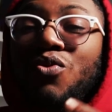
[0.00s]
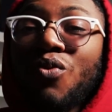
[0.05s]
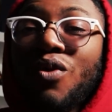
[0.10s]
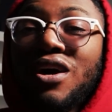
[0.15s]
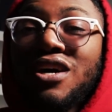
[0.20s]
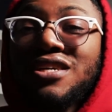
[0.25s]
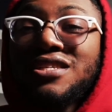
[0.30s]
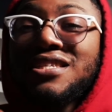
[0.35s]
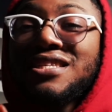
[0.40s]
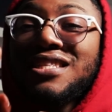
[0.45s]

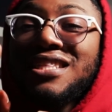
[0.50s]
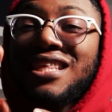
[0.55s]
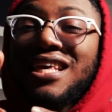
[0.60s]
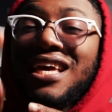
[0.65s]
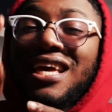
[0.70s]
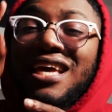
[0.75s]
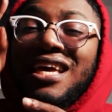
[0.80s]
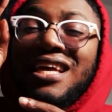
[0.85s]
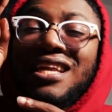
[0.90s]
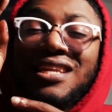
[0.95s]
was
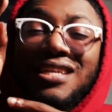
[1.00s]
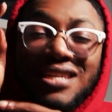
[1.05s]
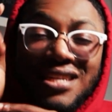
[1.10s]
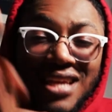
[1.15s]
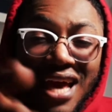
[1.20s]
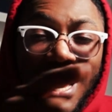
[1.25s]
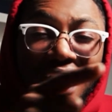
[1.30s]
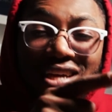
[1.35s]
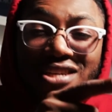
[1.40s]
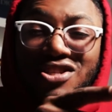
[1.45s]
the
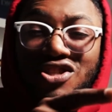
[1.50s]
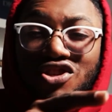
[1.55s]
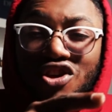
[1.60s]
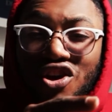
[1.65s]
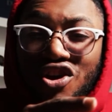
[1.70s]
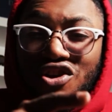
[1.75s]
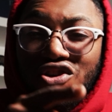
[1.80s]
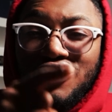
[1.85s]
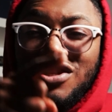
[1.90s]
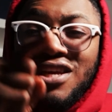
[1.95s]

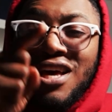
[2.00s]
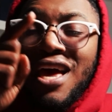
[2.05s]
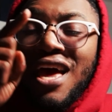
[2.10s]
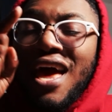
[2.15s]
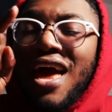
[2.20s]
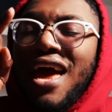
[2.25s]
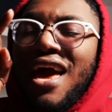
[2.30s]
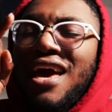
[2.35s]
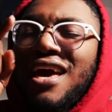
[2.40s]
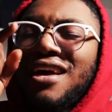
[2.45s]
Dexters,
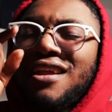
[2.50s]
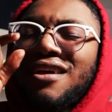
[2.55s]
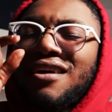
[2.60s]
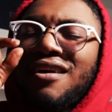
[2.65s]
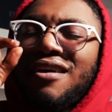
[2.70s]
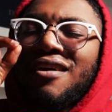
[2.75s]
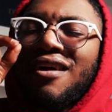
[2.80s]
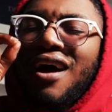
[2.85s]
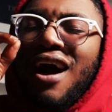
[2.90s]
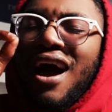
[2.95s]
and
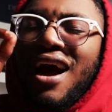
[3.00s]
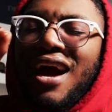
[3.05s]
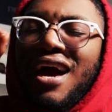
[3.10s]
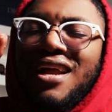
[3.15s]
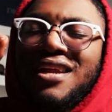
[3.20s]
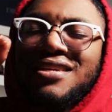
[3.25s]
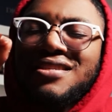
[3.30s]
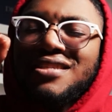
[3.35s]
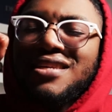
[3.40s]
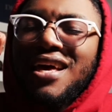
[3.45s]
I
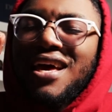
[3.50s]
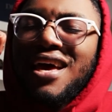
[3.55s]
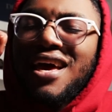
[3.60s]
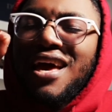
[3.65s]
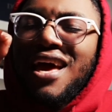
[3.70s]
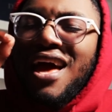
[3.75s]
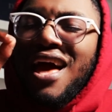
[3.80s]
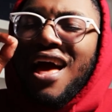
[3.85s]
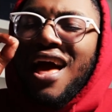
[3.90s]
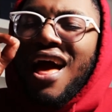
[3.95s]
gotta say
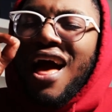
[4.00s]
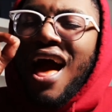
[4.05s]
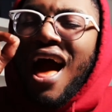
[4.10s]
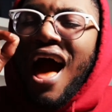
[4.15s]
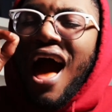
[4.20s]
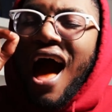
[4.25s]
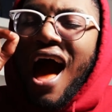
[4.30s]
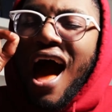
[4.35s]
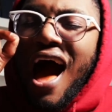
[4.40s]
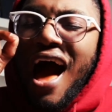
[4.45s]

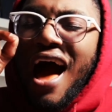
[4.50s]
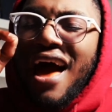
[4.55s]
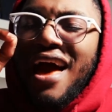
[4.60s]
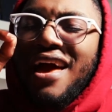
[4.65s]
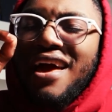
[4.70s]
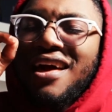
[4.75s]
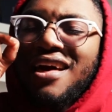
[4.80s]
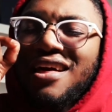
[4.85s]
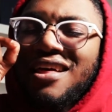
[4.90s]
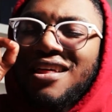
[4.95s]
I
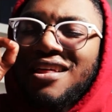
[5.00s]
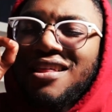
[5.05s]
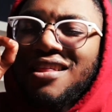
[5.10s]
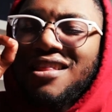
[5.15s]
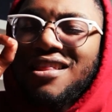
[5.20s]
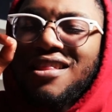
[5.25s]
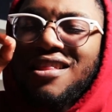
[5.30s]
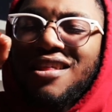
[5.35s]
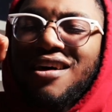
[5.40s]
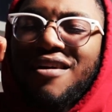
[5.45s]

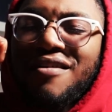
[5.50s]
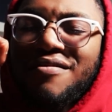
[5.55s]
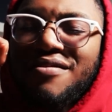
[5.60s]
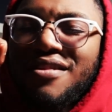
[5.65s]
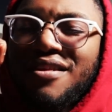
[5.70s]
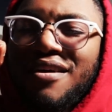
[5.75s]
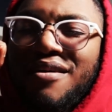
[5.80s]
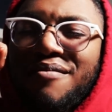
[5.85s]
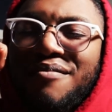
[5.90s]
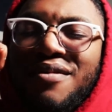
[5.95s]
love
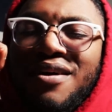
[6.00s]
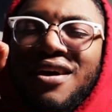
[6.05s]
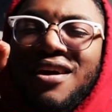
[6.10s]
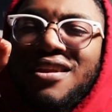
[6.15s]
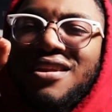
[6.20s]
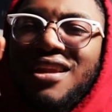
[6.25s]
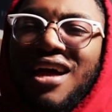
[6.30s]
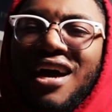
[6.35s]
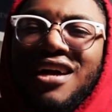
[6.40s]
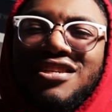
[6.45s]
them,
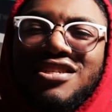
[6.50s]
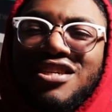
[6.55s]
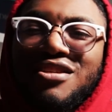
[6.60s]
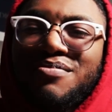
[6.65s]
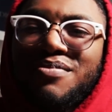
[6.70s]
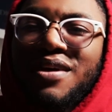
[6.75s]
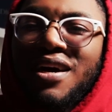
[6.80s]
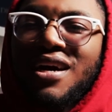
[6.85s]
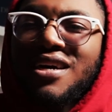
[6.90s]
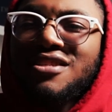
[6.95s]
not just
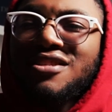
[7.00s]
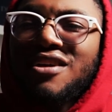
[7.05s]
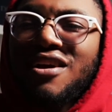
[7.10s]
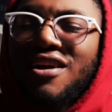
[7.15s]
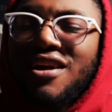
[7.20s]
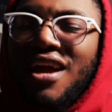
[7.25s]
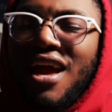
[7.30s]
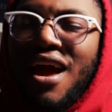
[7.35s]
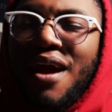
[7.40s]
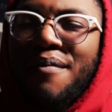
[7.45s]
because they're
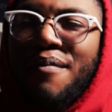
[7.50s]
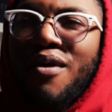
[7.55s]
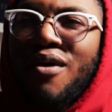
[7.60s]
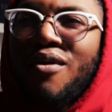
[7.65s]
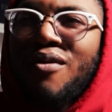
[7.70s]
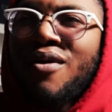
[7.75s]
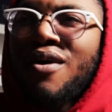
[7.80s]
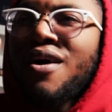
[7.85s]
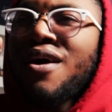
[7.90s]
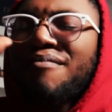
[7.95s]

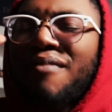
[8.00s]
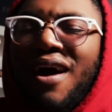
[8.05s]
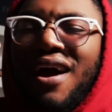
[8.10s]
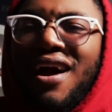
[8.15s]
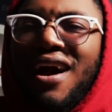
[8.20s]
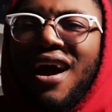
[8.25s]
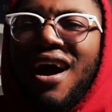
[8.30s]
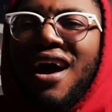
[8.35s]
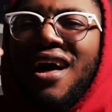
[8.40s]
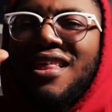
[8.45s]
camo. My
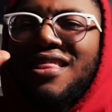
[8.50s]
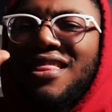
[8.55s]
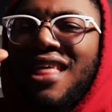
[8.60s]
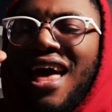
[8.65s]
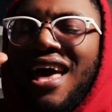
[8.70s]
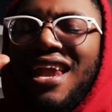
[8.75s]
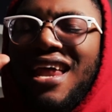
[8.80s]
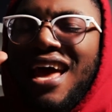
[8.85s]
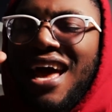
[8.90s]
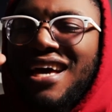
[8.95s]
god,
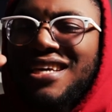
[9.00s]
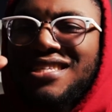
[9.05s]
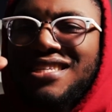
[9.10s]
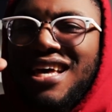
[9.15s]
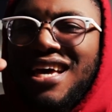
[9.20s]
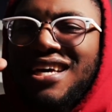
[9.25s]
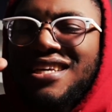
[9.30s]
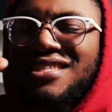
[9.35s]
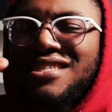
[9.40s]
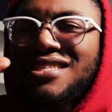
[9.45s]
that
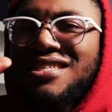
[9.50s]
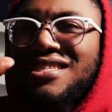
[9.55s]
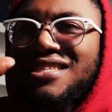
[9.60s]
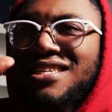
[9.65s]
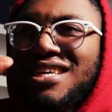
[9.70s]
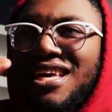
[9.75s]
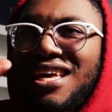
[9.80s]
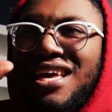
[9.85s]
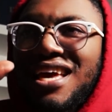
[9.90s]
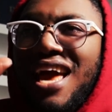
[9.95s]

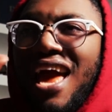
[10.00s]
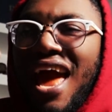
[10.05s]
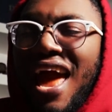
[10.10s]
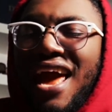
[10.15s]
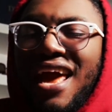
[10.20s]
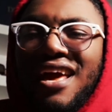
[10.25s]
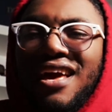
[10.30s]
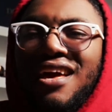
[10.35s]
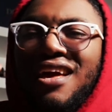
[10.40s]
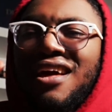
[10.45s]

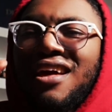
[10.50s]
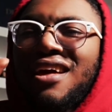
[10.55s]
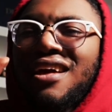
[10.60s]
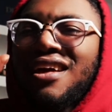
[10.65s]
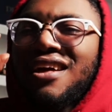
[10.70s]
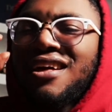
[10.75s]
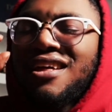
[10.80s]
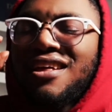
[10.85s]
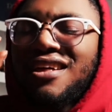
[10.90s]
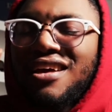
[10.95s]

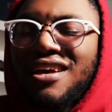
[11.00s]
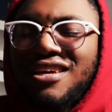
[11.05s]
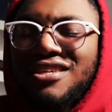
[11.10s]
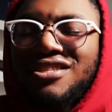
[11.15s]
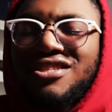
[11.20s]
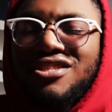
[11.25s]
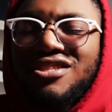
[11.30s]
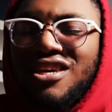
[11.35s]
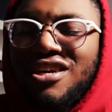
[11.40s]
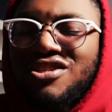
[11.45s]
SST8 is
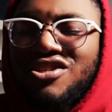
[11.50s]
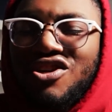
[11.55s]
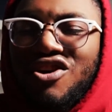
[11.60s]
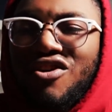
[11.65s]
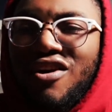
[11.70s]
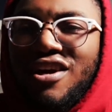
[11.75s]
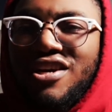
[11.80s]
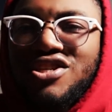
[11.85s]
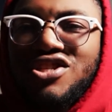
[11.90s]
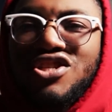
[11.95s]
such a
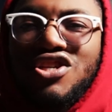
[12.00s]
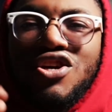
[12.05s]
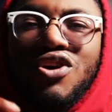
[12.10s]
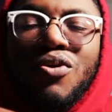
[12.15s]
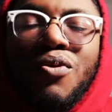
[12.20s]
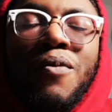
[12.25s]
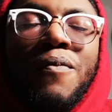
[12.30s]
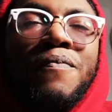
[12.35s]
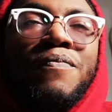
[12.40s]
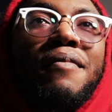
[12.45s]
great
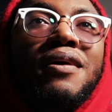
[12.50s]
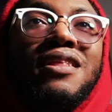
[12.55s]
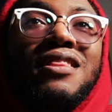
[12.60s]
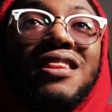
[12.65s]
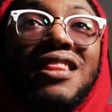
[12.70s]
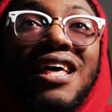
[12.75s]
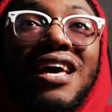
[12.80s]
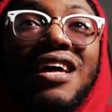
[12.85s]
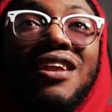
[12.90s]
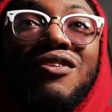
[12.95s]
shoe. And
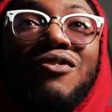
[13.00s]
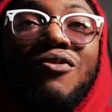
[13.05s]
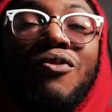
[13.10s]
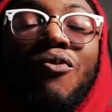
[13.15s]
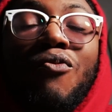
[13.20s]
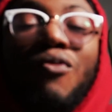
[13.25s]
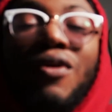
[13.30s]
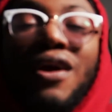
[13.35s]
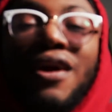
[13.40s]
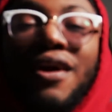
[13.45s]

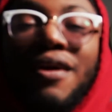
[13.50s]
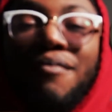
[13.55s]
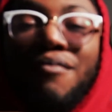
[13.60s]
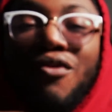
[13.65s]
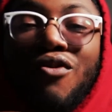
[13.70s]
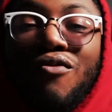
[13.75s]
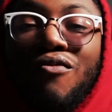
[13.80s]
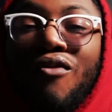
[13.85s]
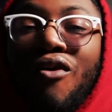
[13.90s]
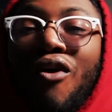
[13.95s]
then we
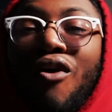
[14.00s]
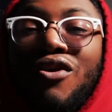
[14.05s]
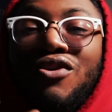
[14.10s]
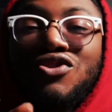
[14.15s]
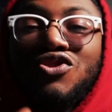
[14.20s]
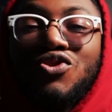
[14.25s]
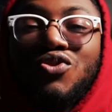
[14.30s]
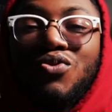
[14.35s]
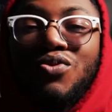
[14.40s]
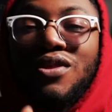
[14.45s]
move on
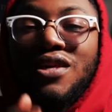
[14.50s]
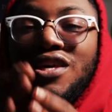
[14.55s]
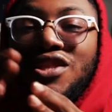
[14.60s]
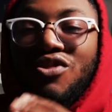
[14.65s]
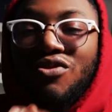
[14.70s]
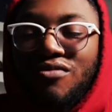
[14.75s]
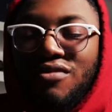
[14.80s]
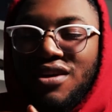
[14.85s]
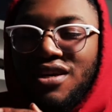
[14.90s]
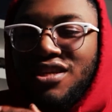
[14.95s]
to the
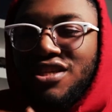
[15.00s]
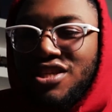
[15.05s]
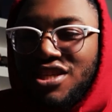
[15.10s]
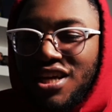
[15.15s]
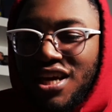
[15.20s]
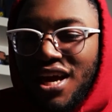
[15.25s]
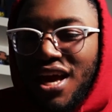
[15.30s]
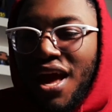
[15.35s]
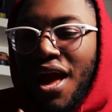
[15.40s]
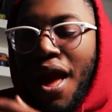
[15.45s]

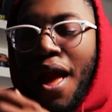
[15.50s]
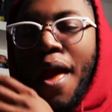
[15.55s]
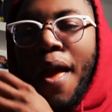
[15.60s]
3G